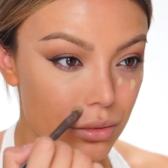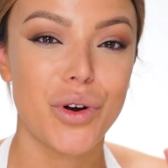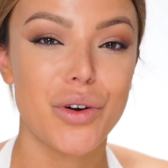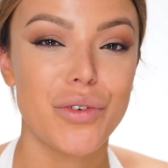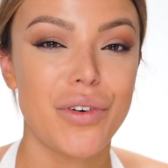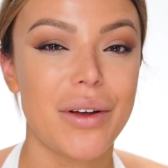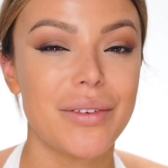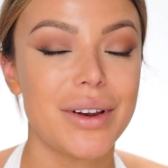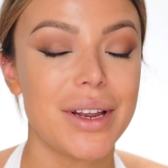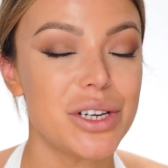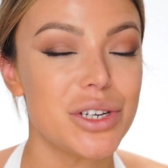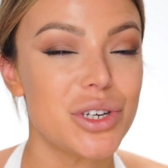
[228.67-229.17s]
For
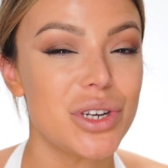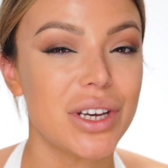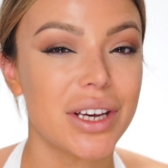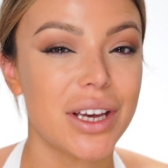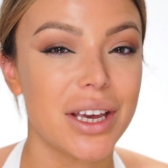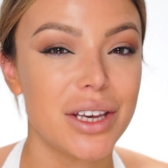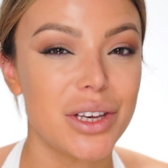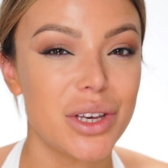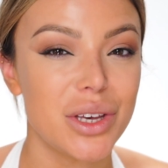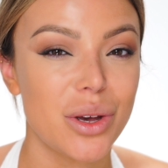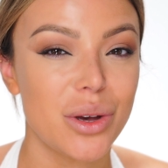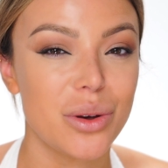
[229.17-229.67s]
foundation, you
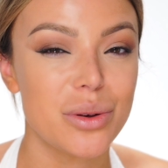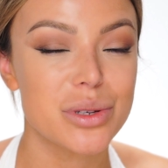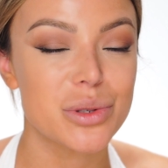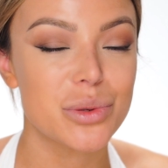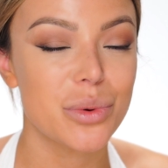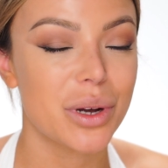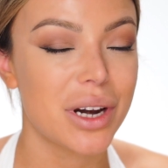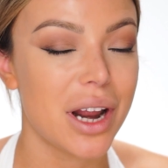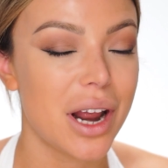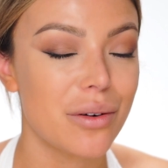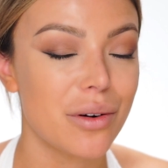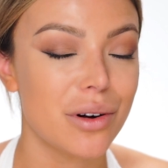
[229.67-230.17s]
can use
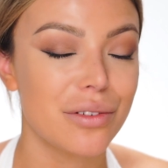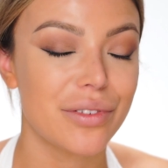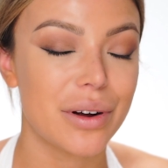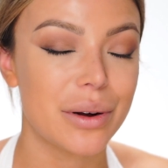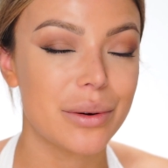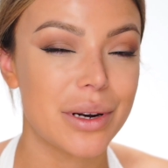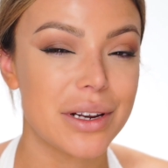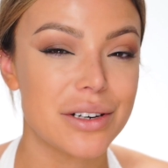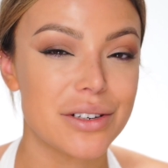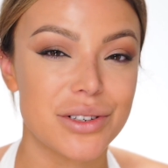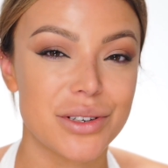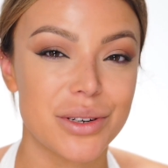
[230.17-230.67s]
whatever
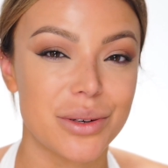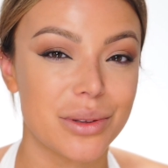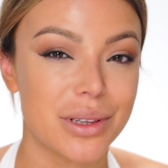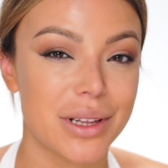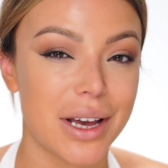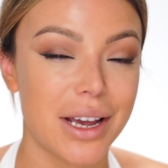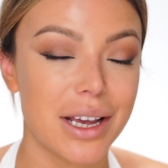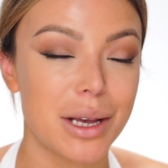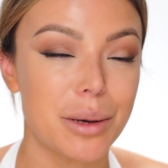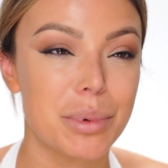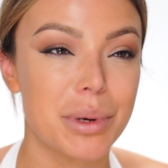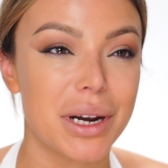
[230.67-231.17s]
foundation you
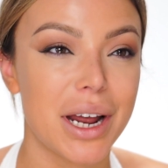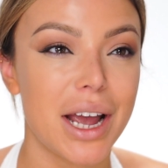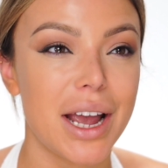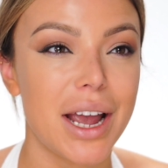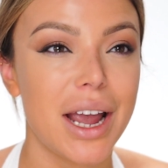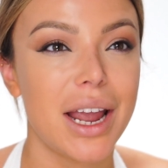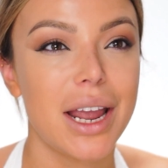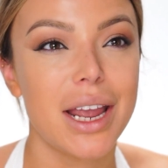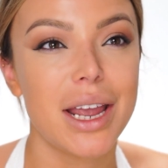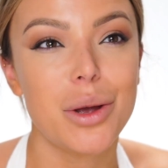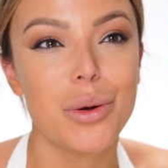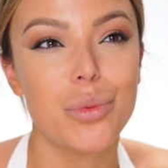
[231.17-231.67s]
like, but
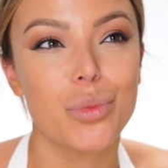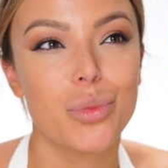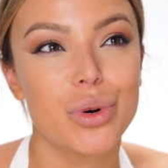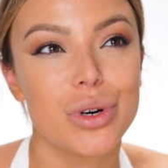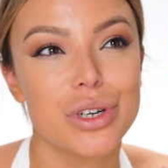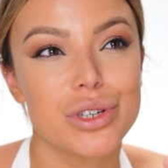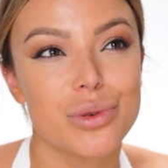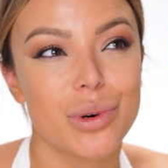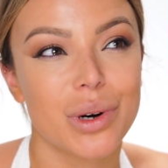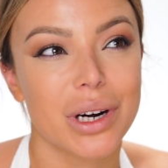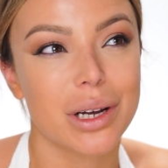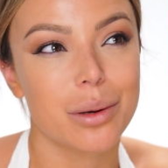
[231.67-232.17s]
I
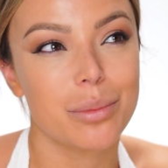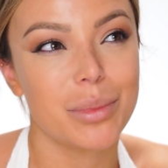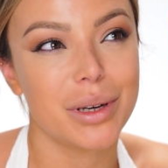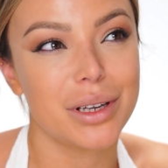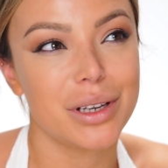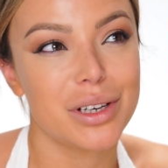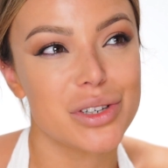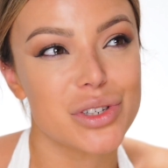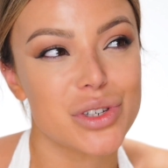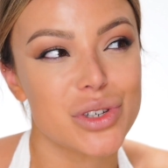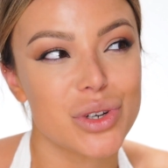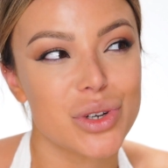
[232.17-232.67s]
would
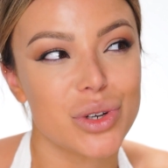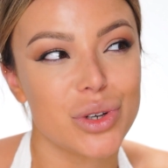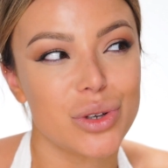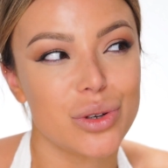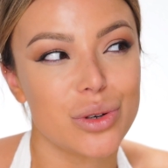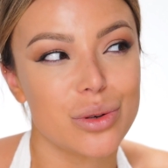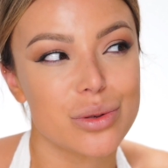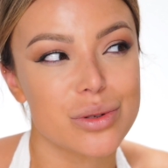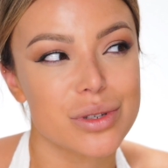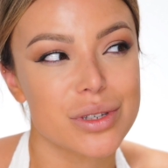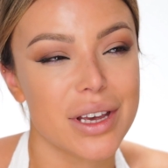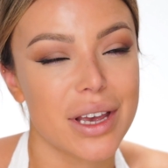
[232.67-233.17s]
recommend
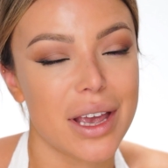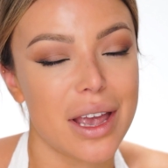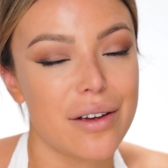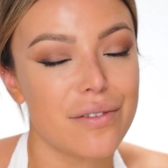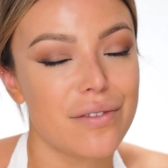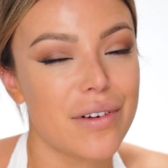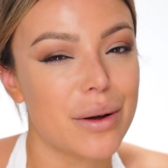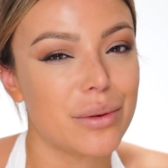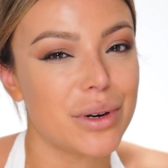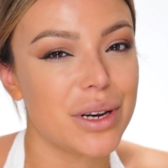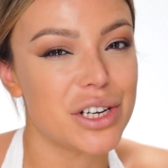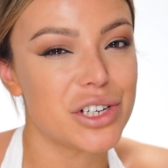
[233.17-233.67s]
using a
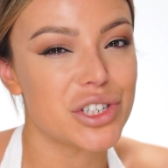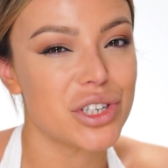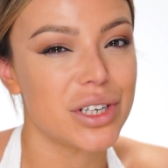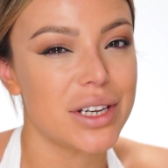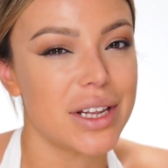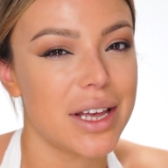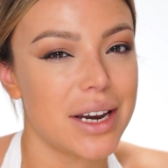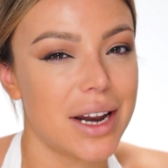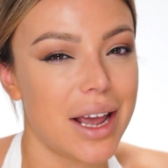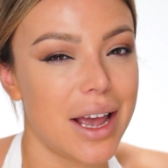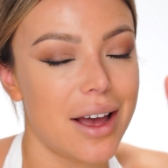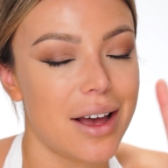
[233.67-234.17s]
foundation
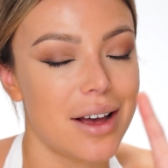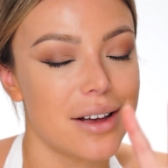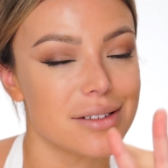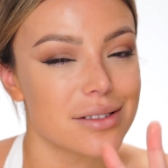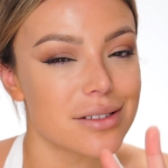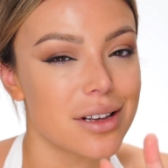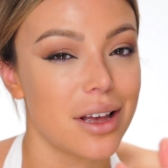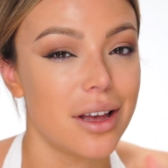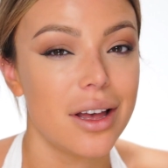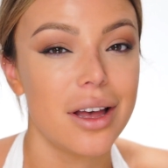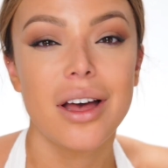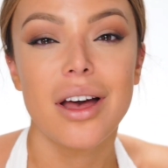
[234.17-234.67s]
that
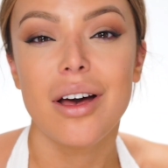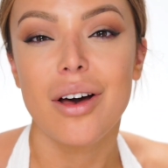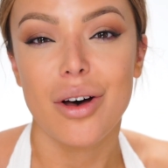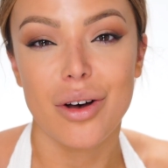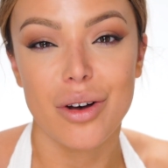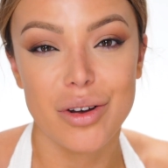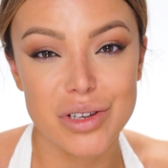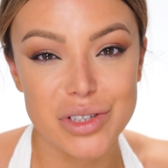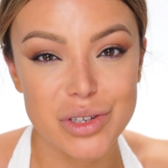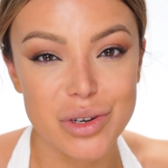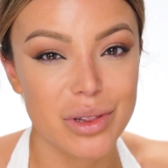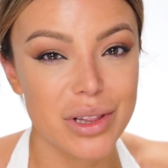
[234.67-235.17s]
has
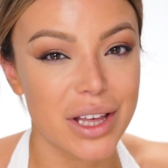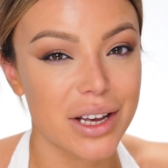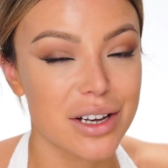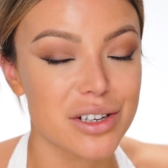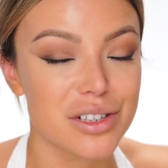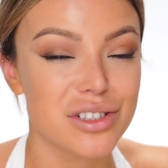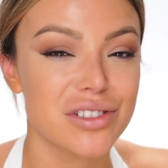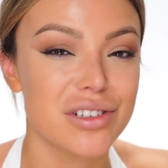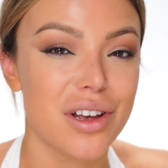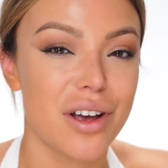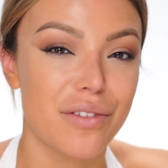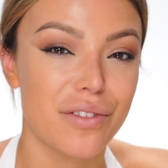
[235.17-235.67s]
also like a
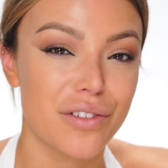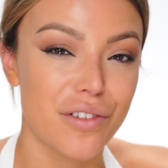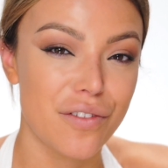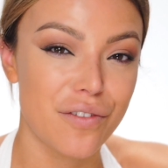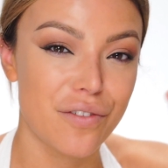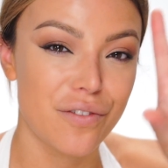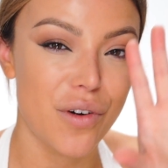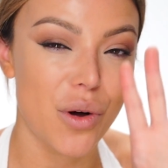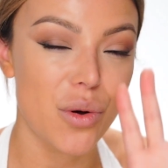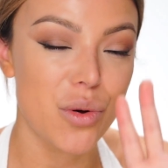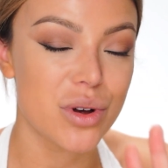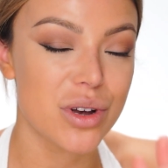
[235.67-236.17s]
soft
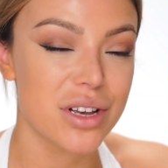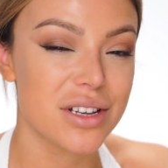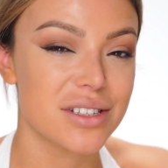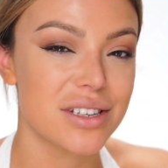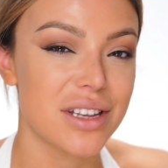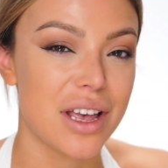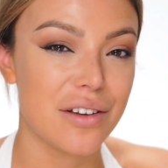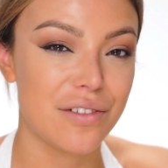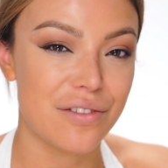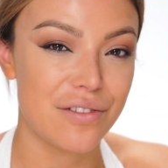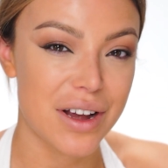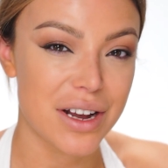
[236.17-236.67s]

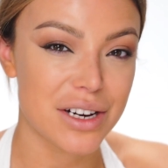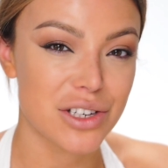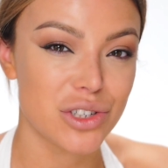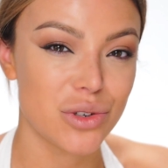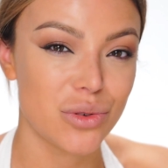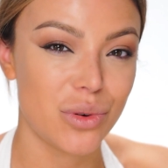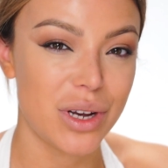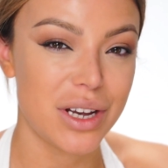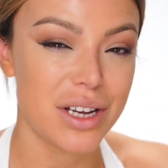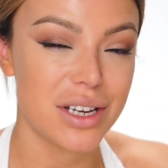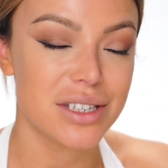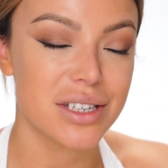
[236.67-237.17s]
focus effect
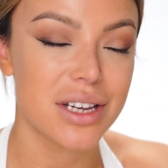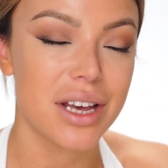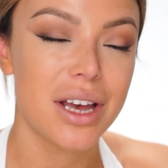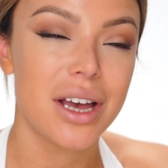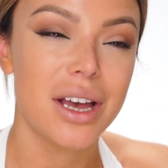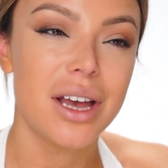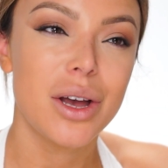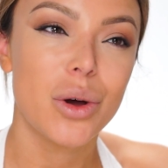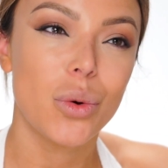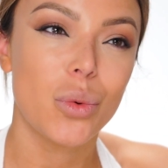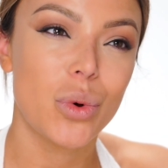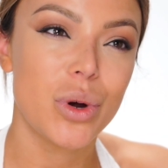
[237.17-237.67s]
to it,
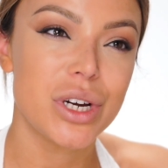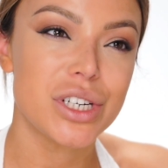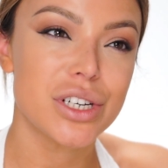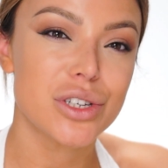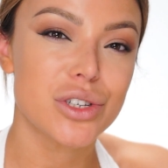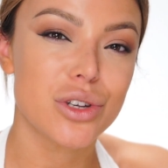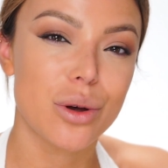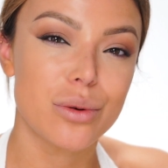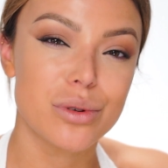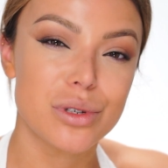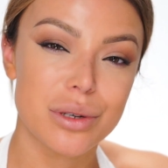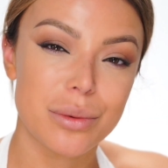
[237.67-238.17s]
which
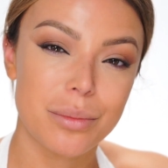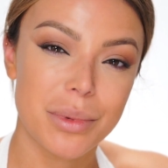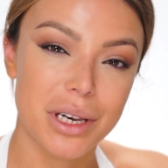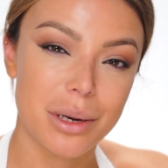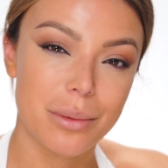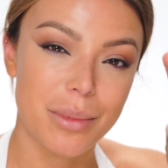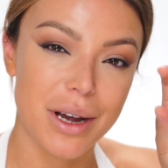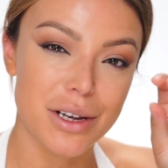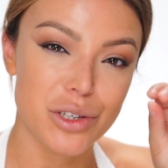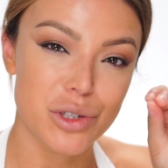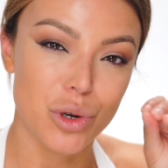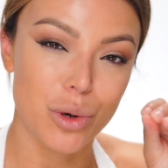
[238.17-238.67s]
is going to
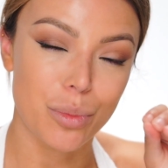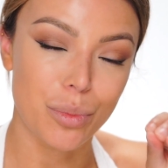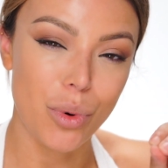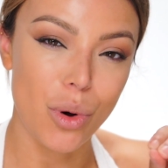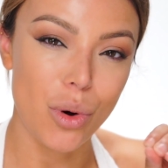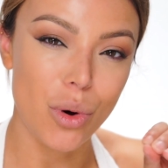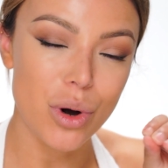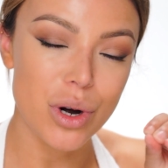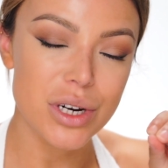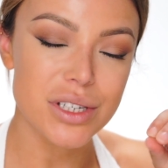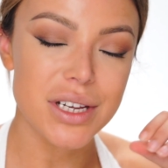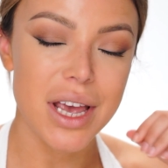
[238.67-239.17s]
minimize your
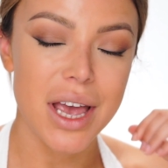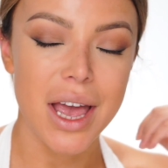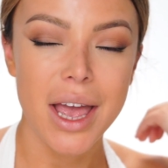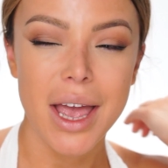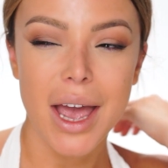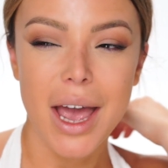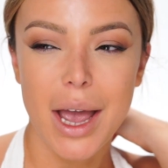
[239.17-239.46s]
pores.